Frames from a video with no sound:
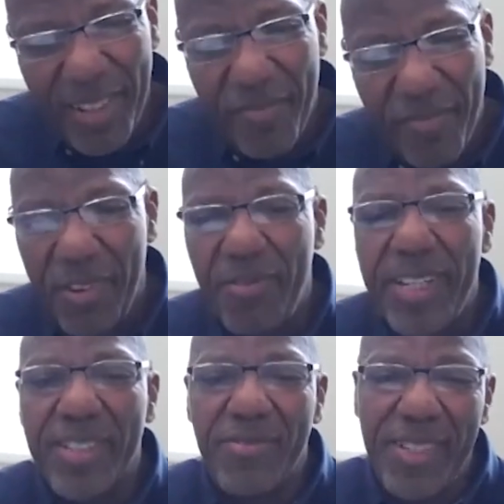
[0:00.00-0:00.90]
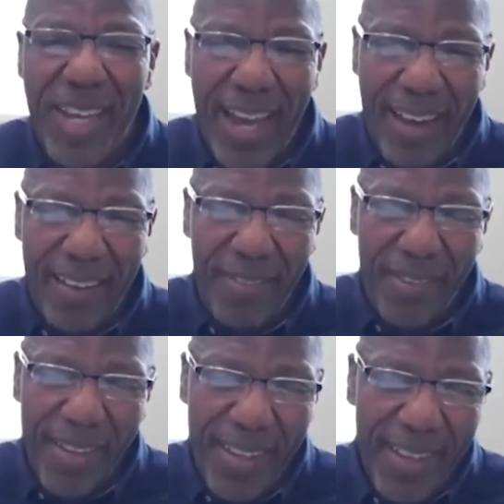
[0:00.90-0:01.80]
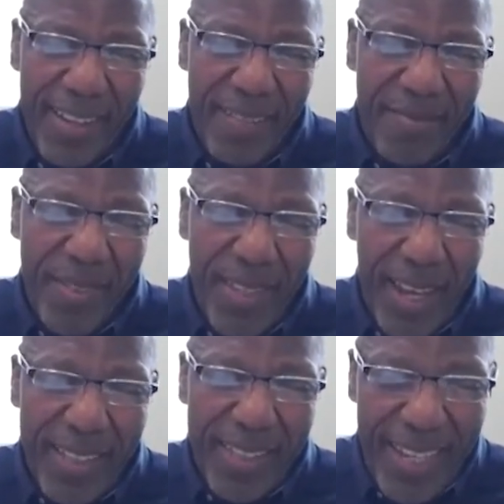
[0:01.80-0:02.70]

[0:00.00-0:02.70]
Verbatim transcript: year for which we have uh,